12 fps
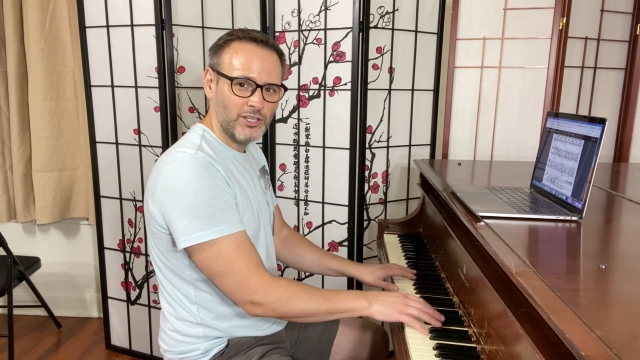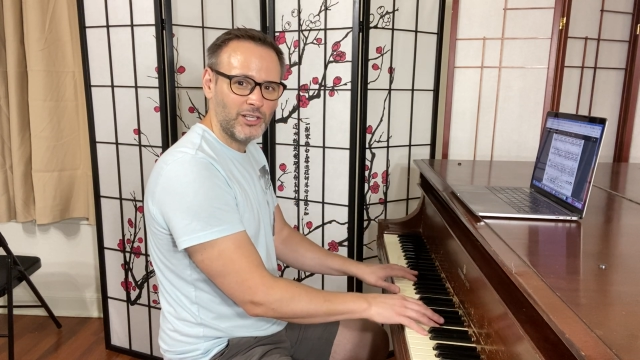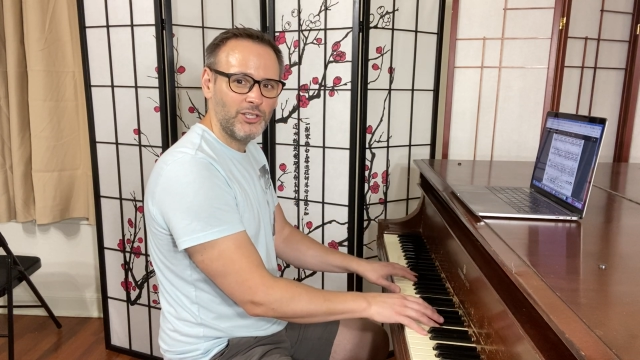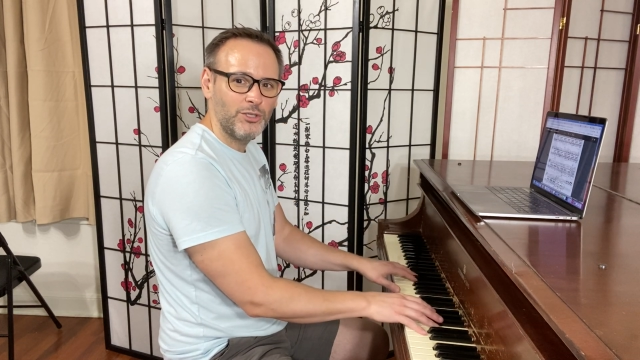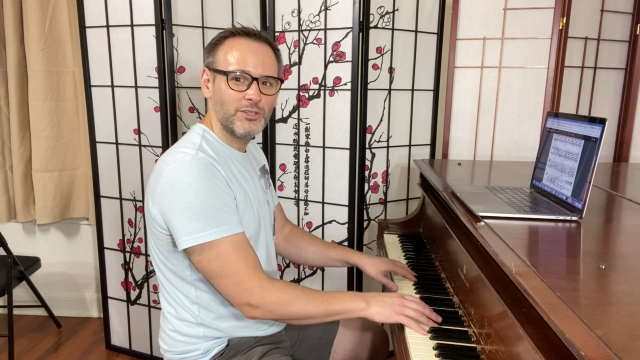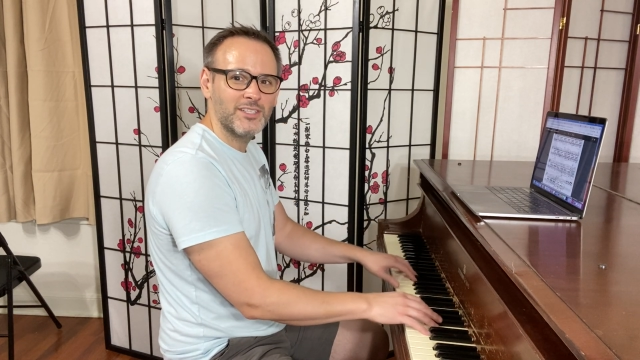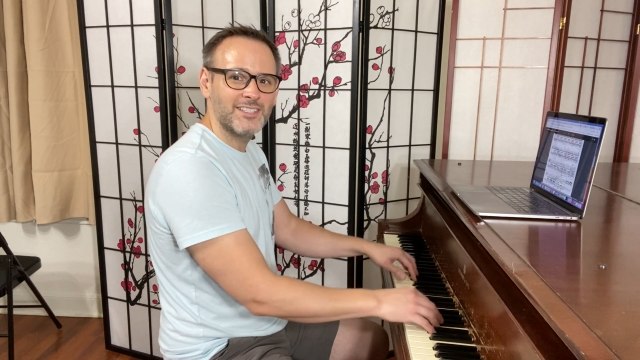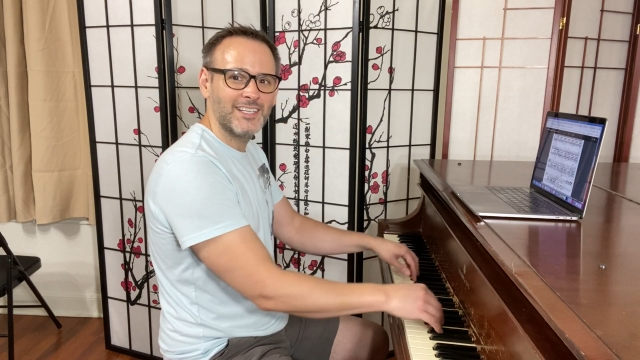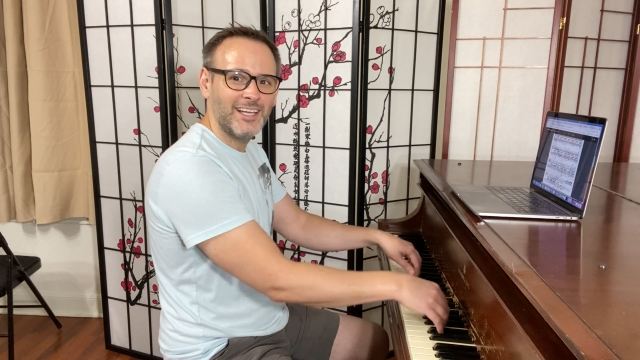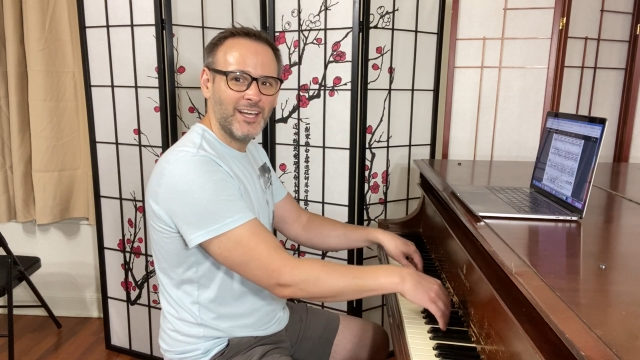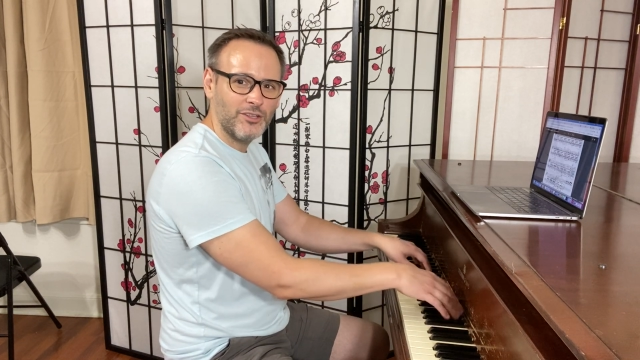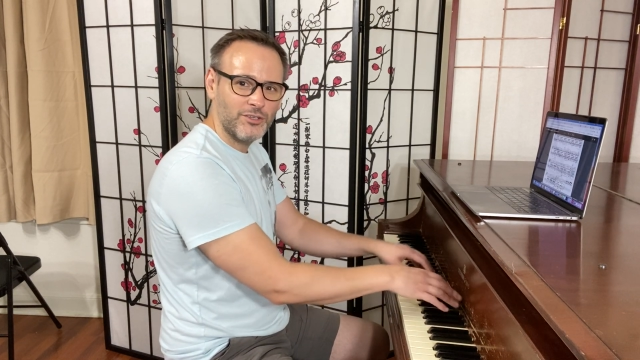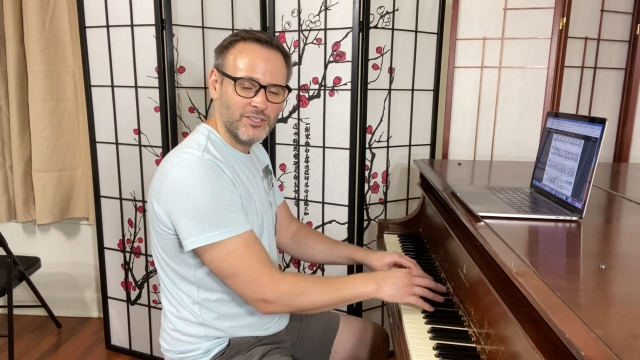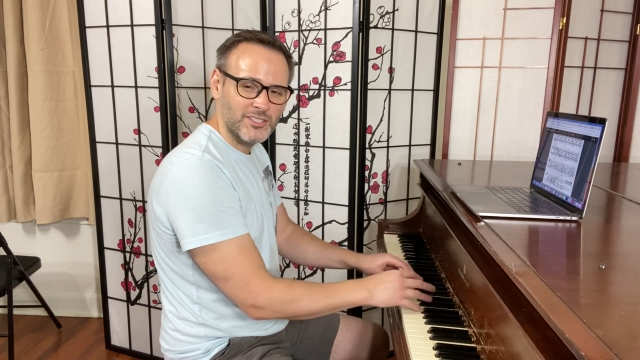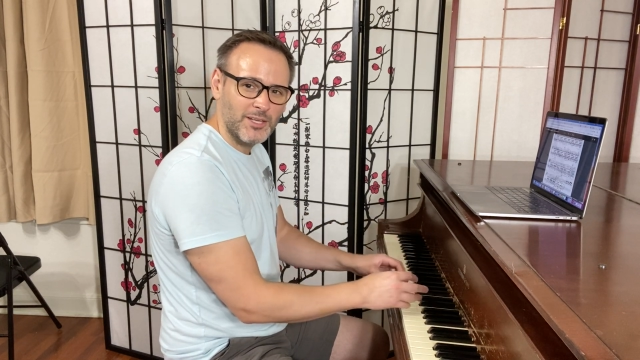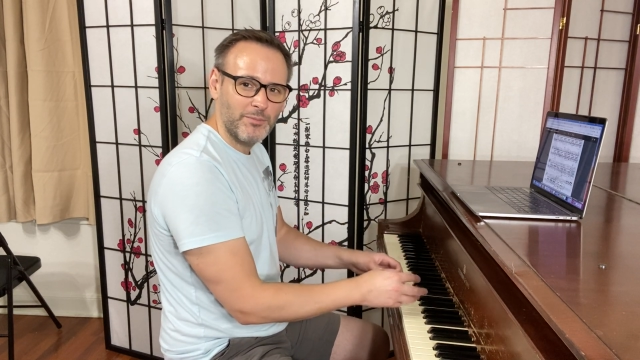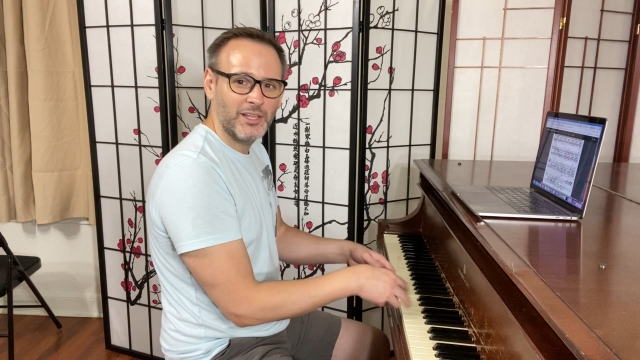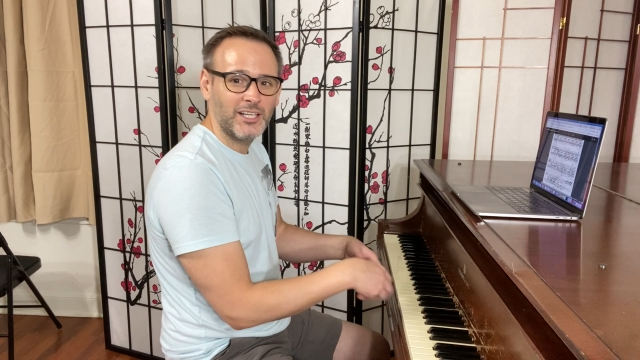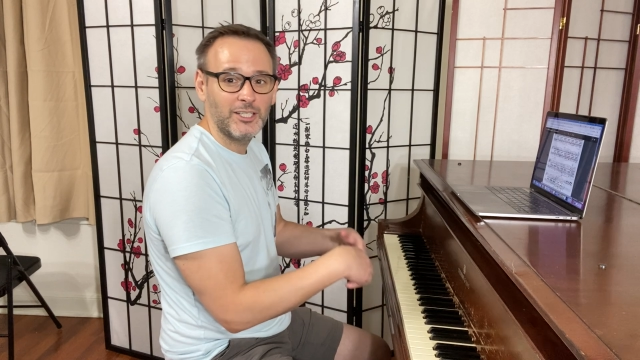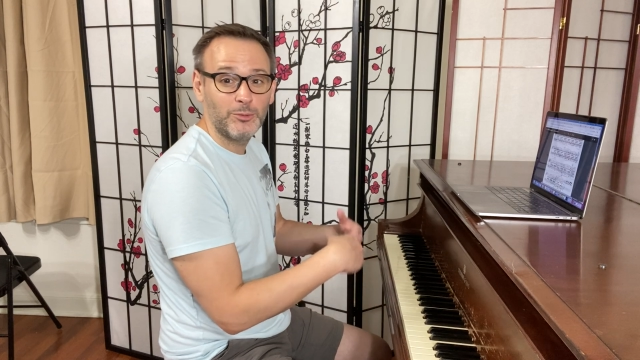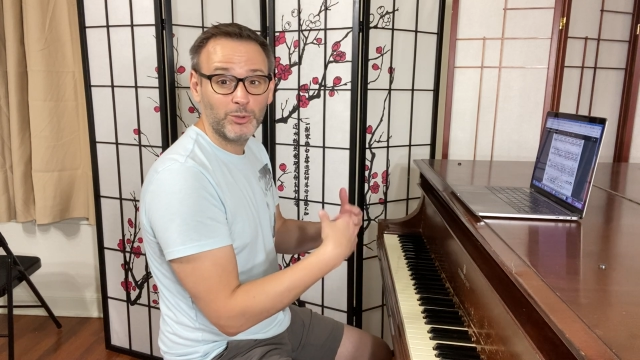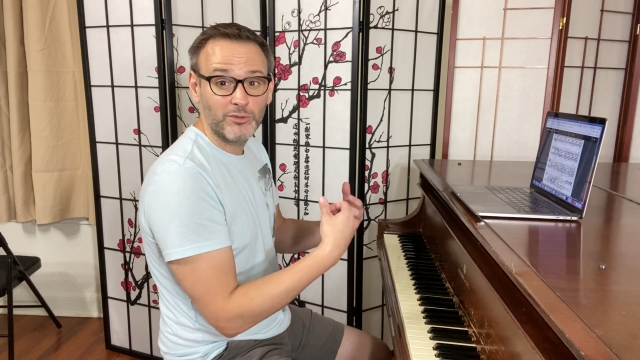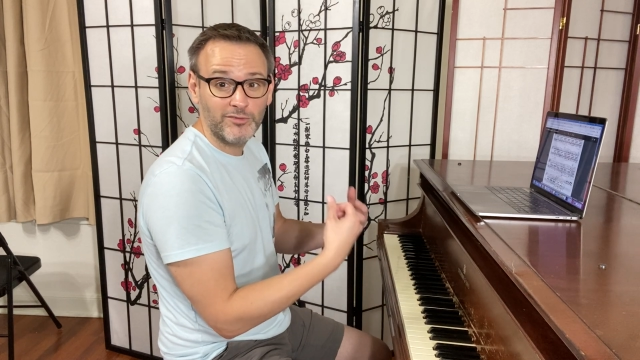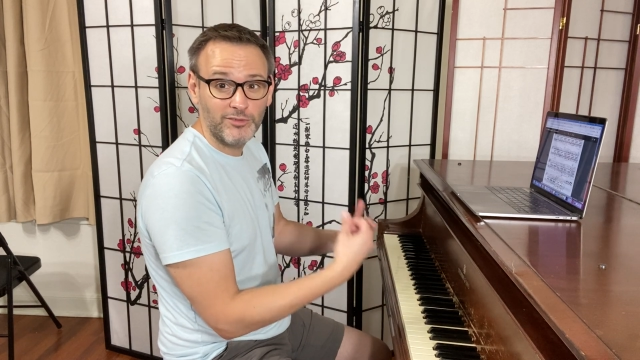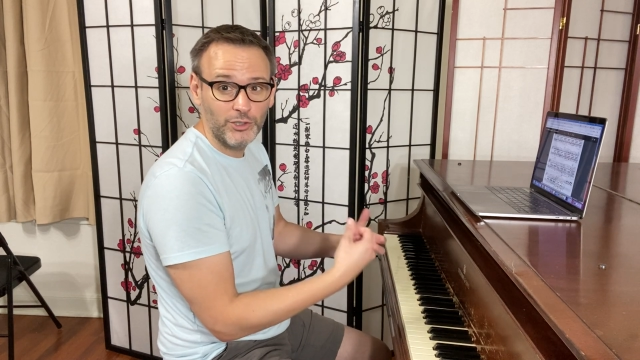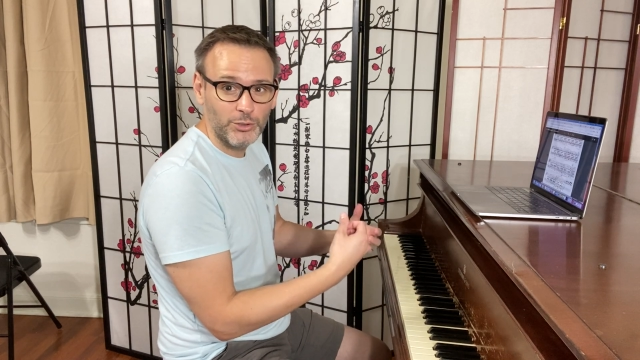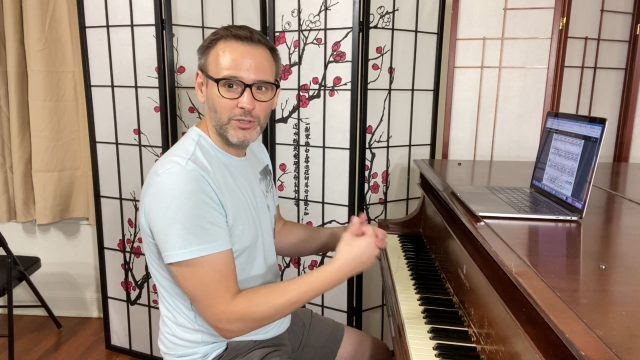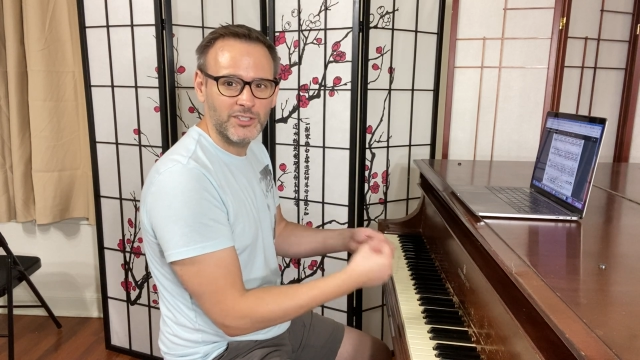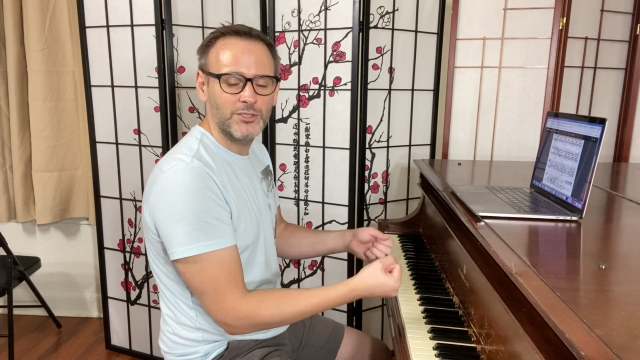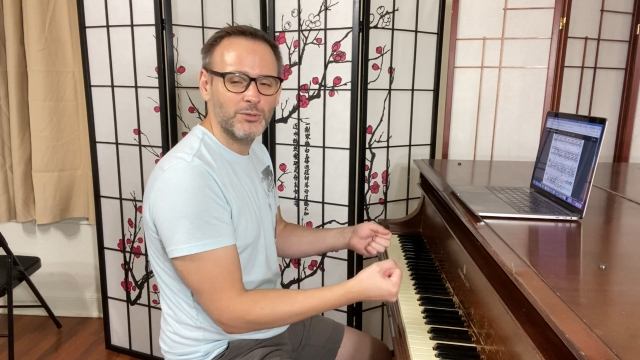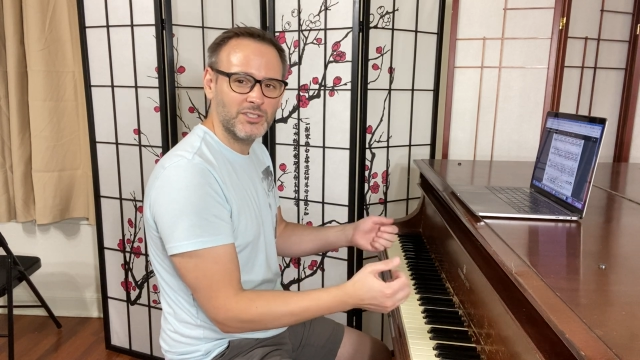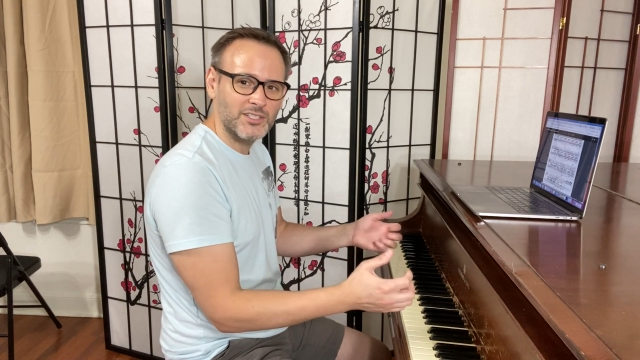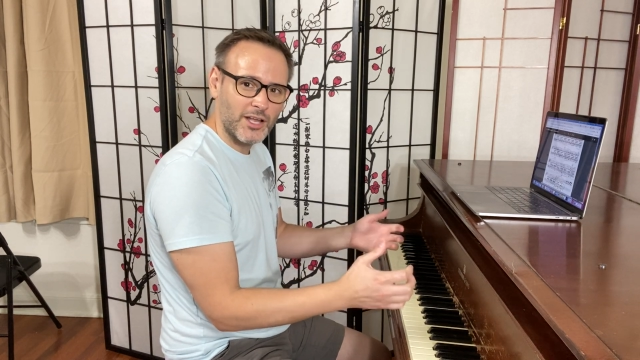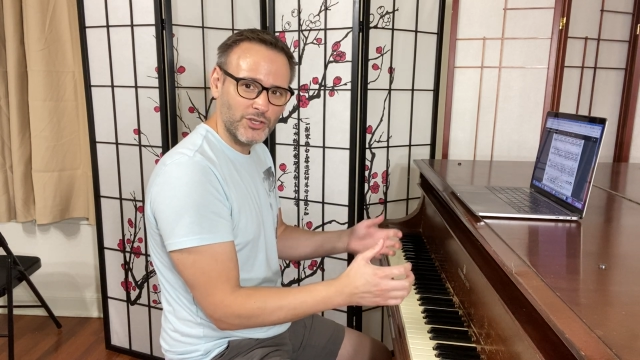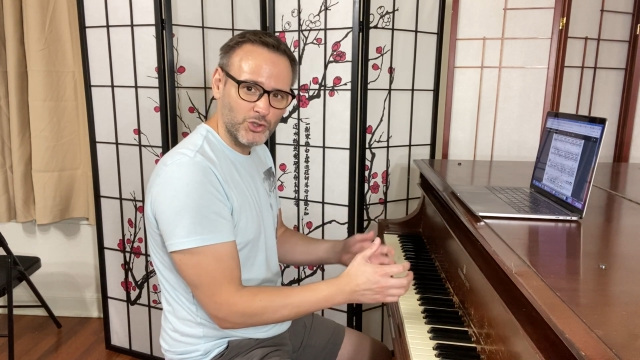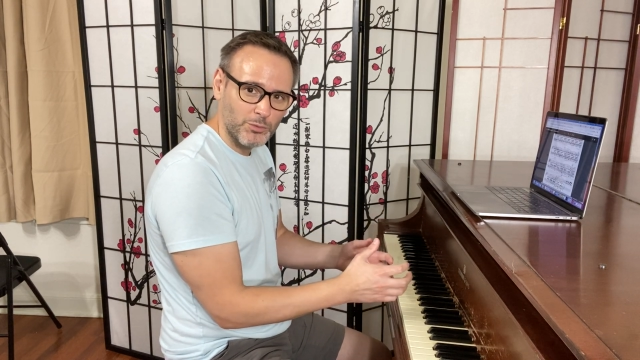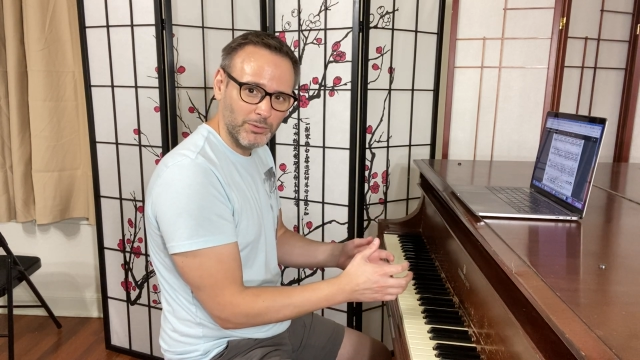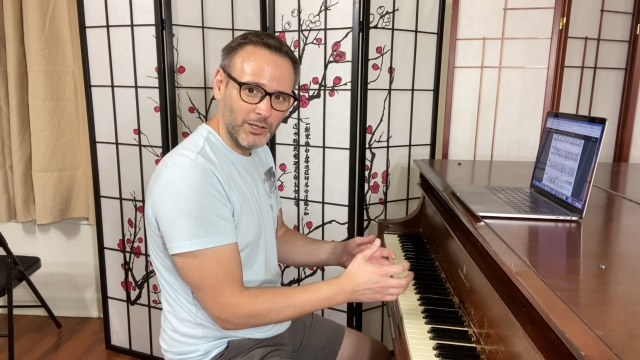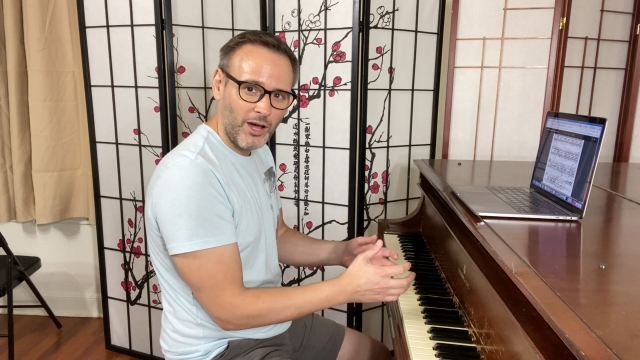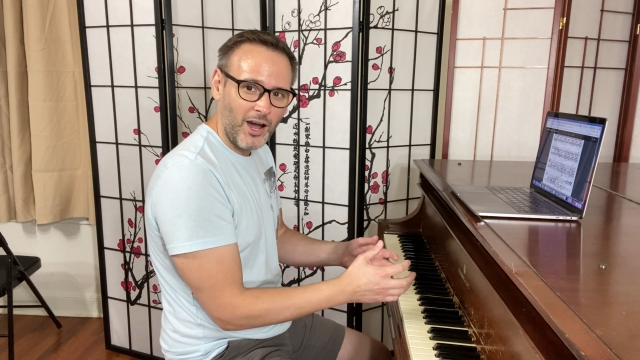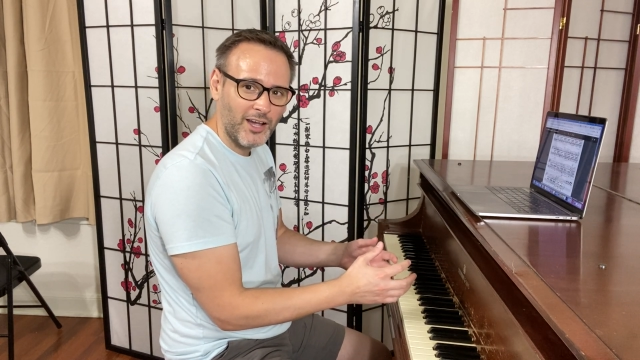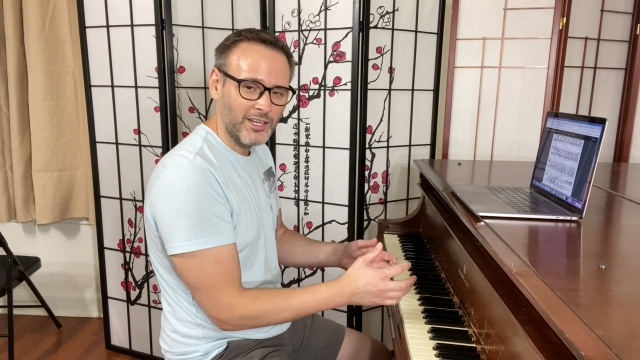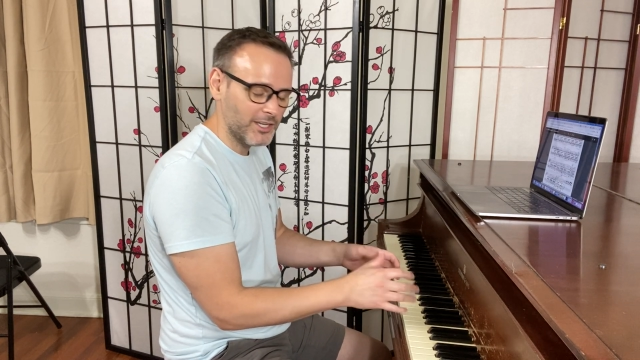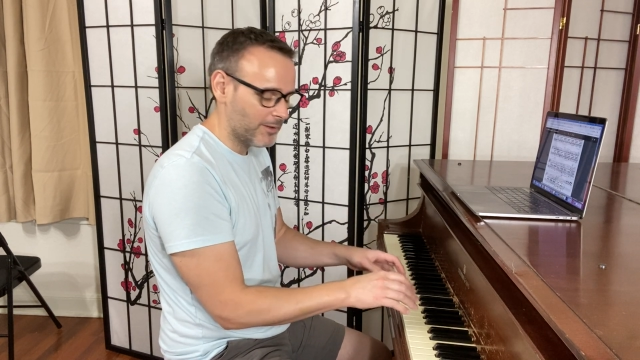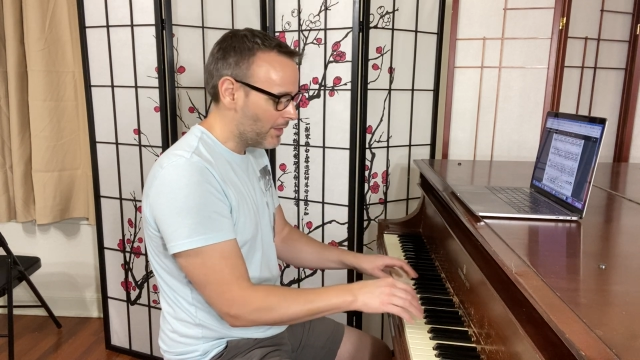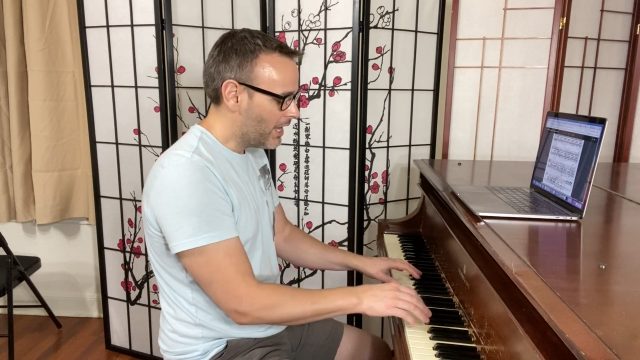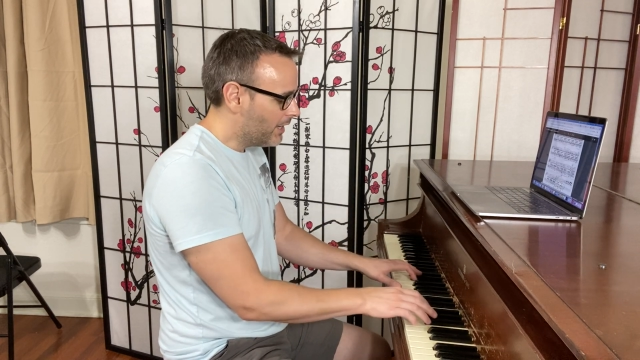to glue this together into something a little more fluid so it's not too blocky.